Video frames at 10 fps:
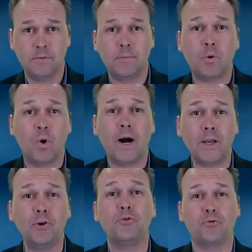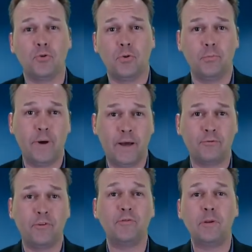I'm going to walk you through about
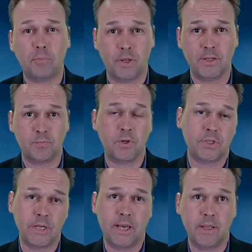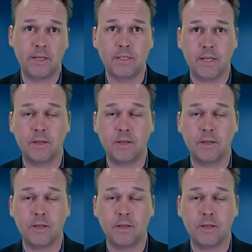50 plus personalities,